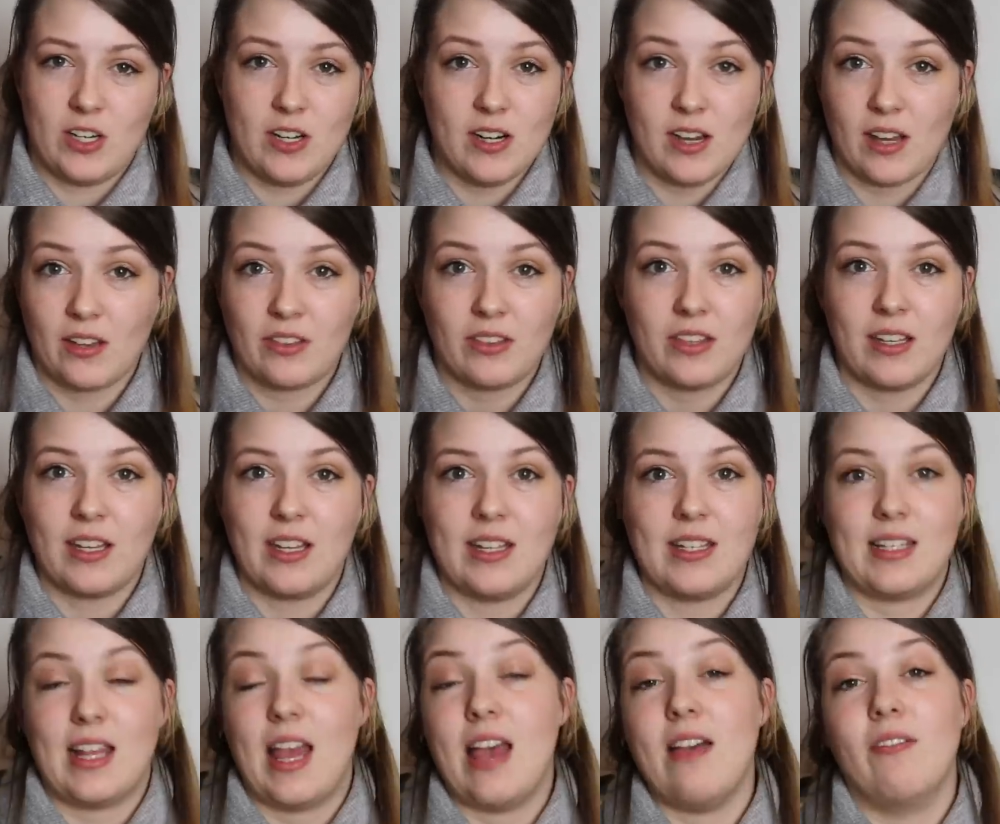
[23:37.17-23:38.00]
Nothing
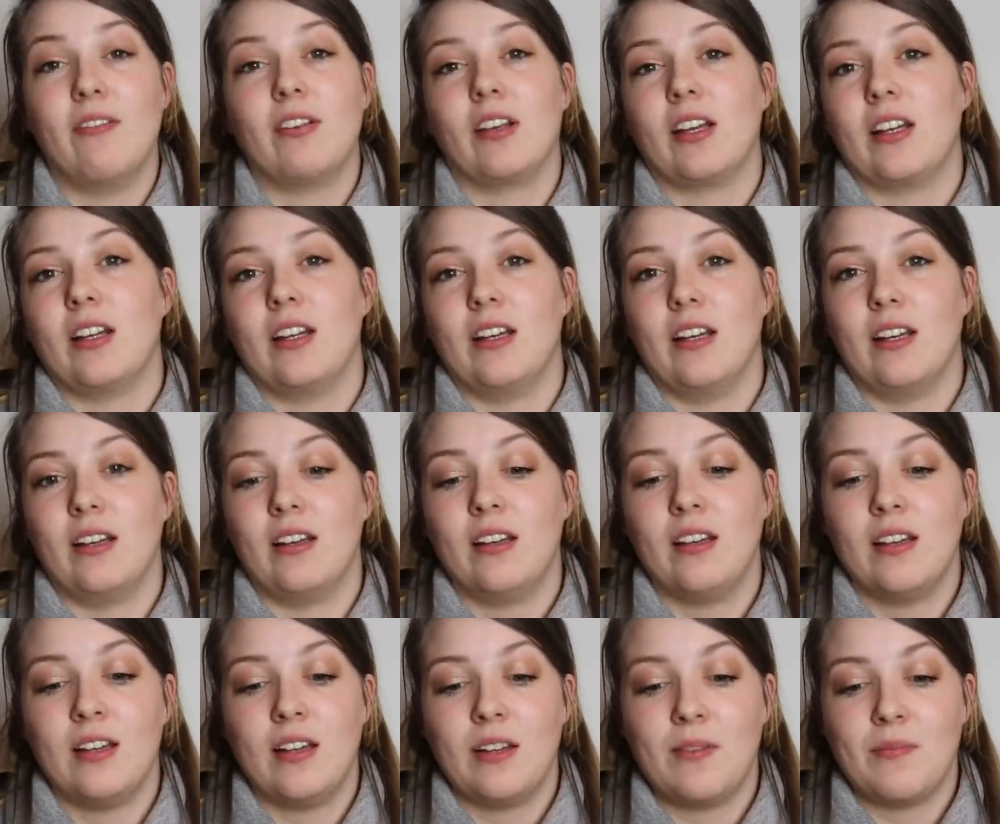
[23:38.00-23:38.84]
is ever
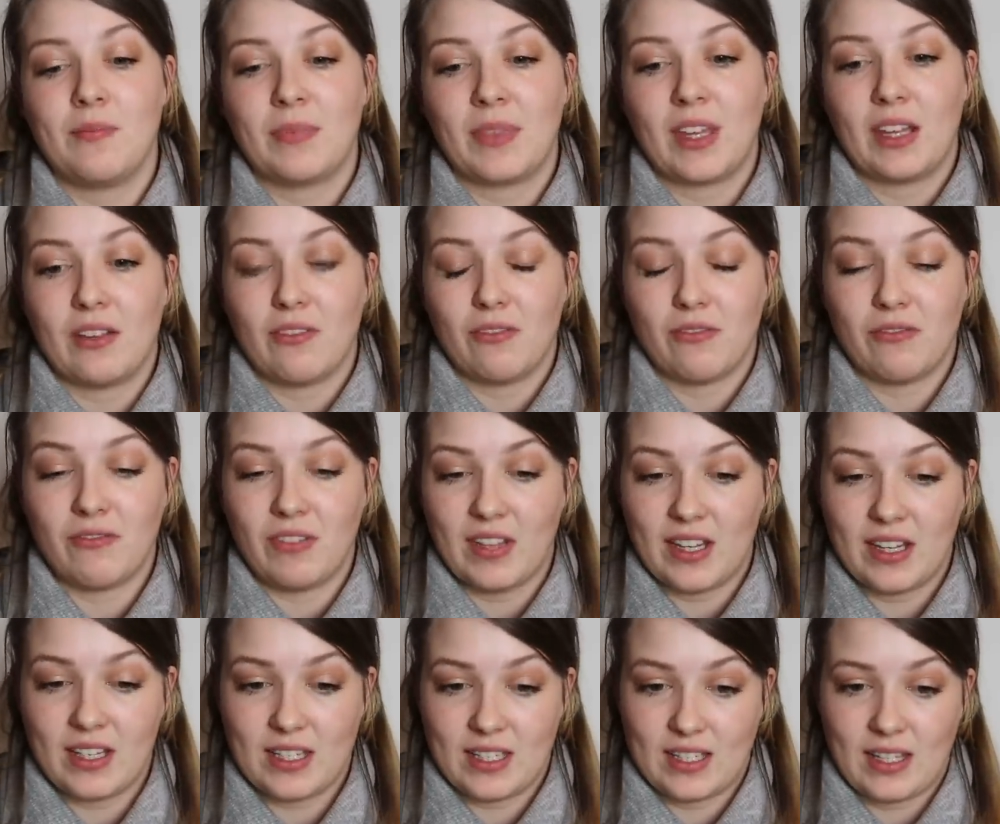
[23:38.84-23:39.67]
gonna
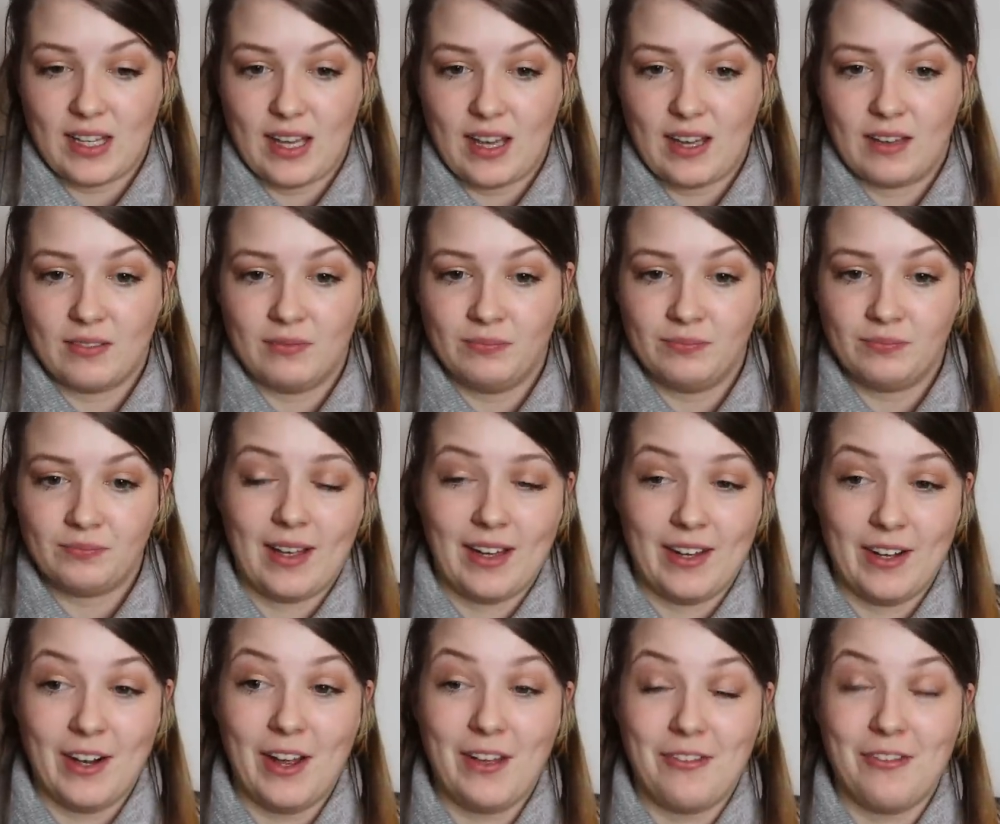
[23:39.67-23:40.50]
fix that.
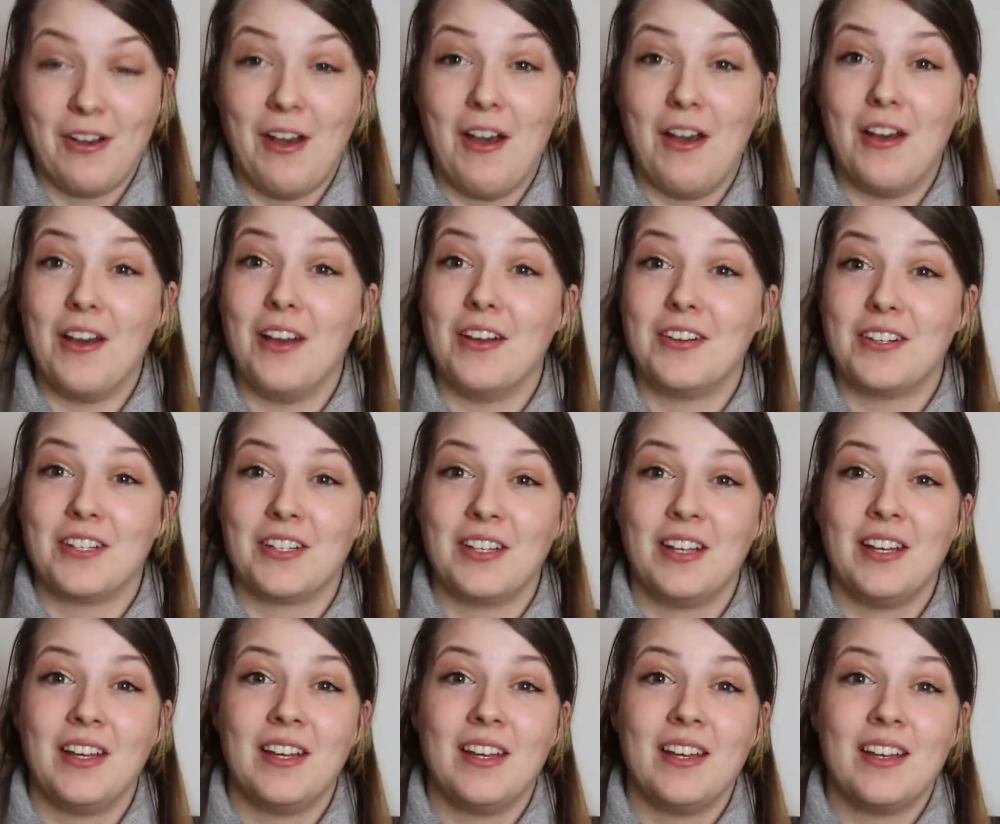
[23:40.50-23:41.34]
And I've
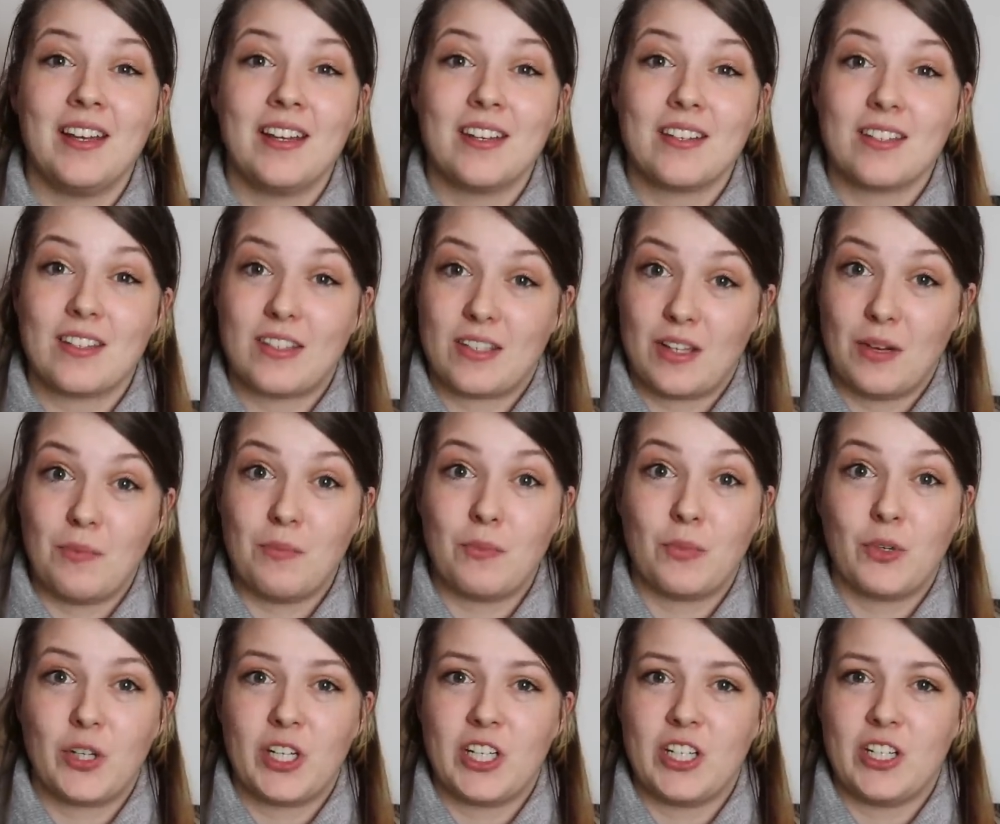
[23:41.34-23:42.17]
heard
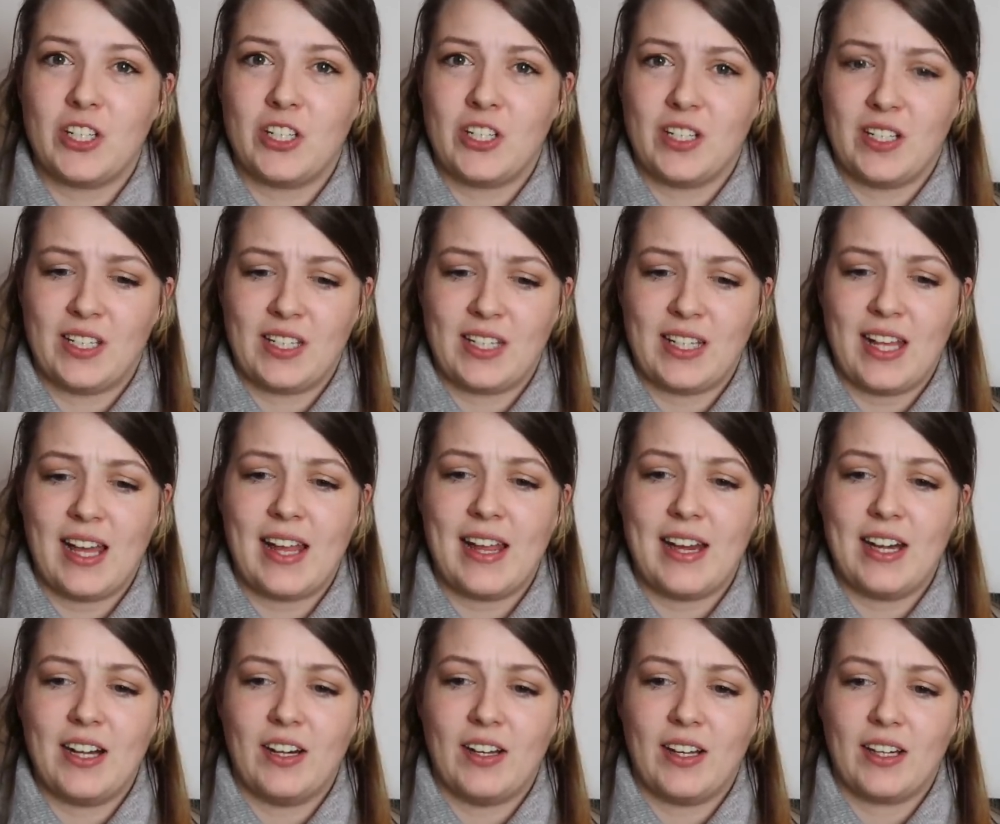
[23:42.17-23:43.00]
some Britishers
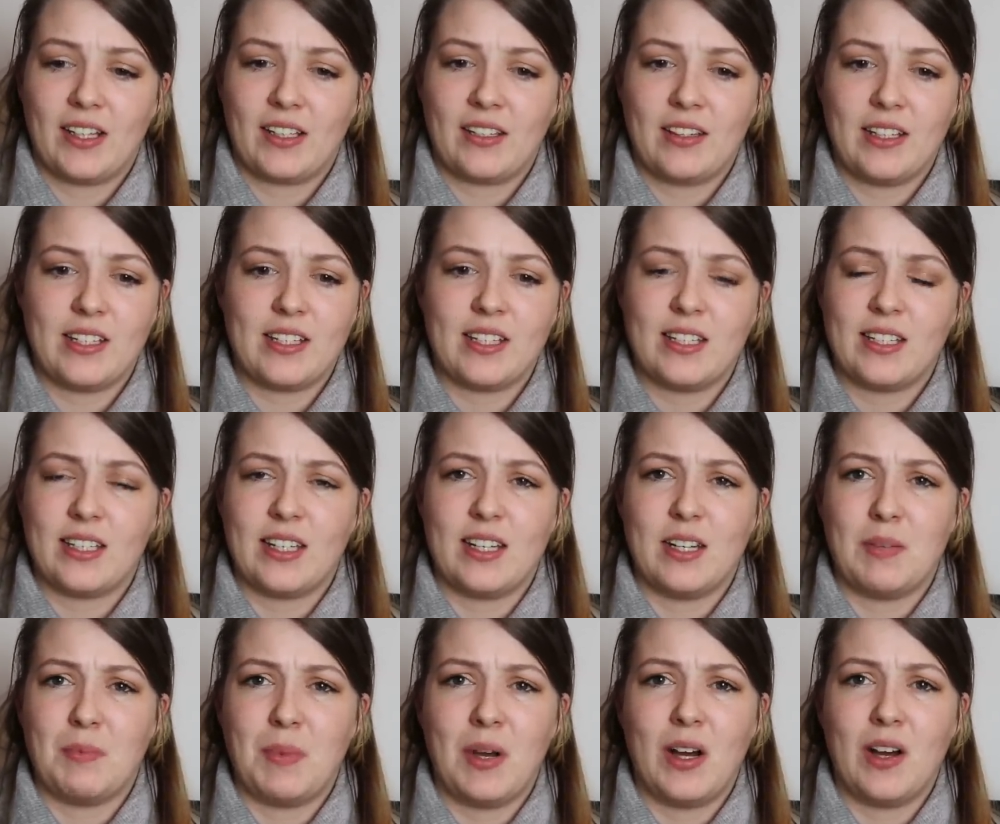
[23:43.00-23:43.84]
say, like, this is
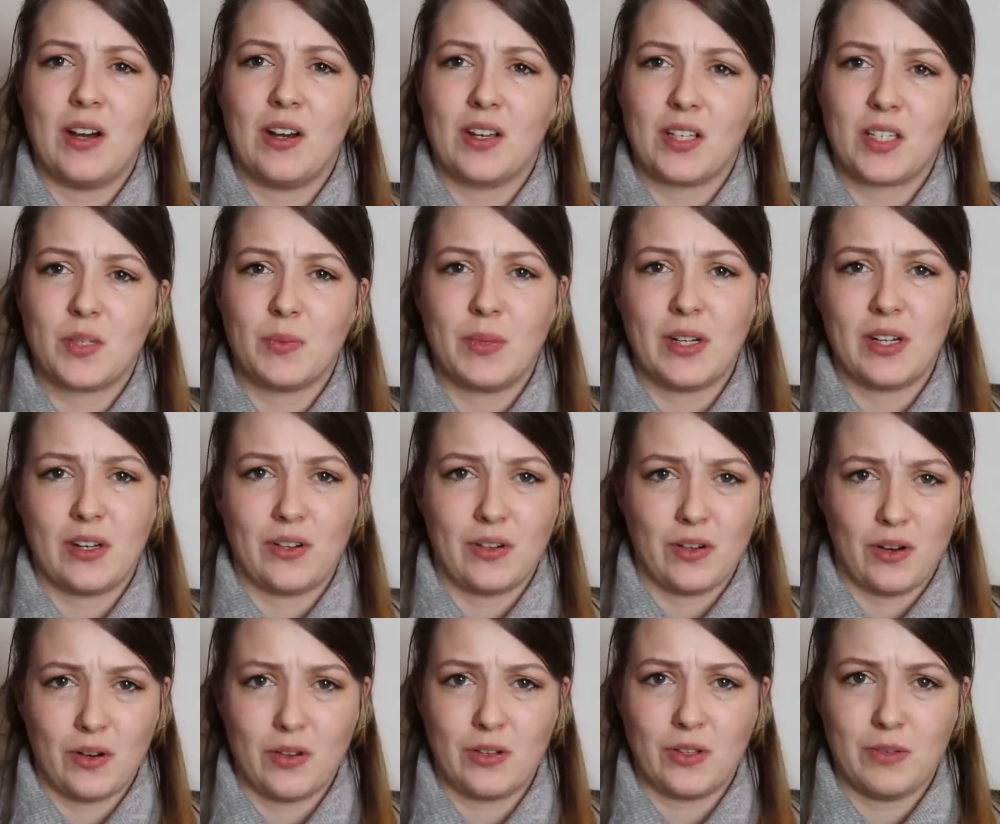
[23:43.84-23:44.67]
in the past, we
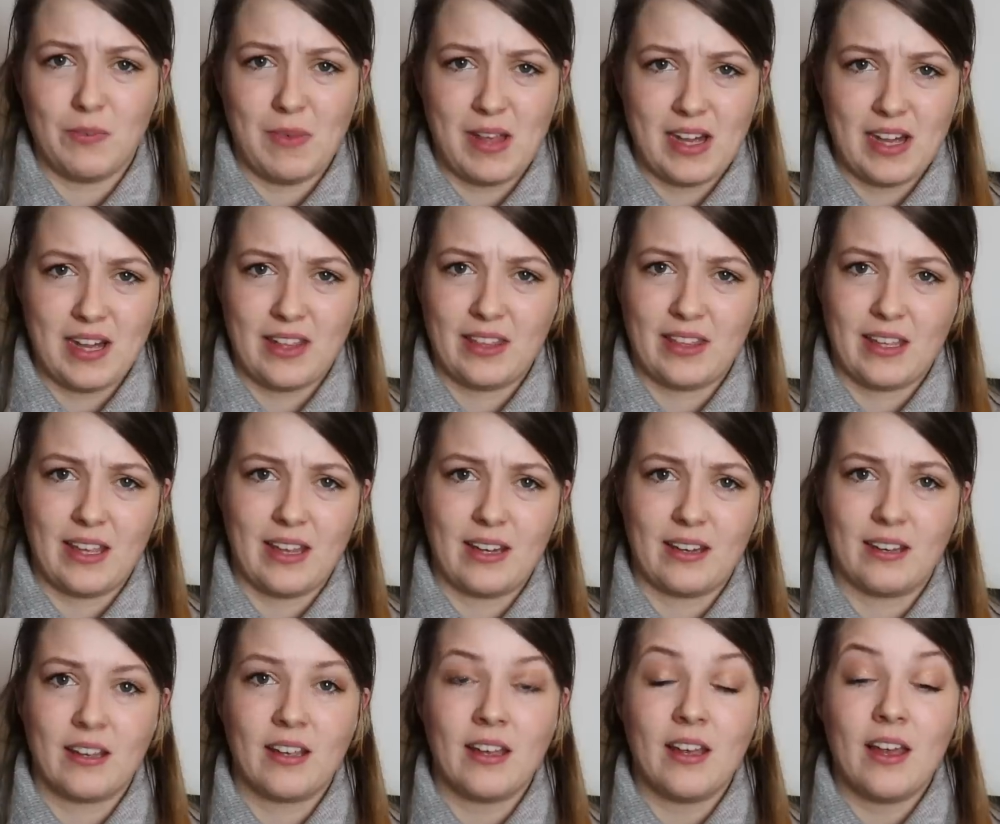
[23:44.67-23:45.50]
don't owe them
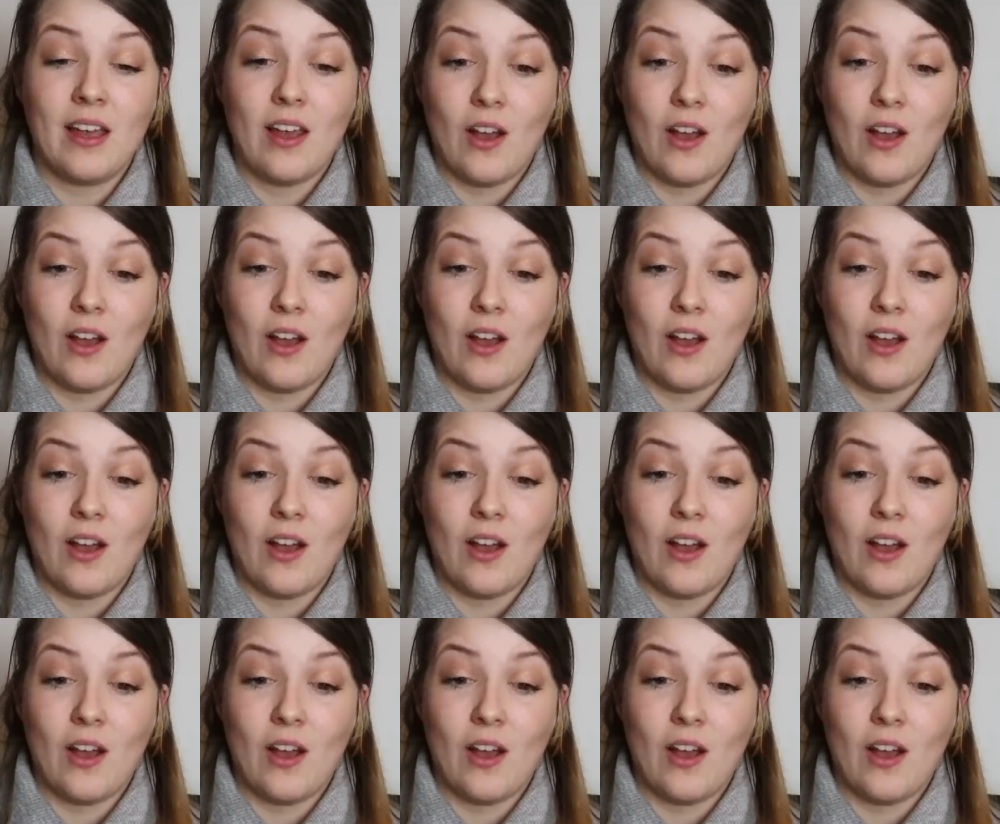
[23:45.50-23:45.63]
anything.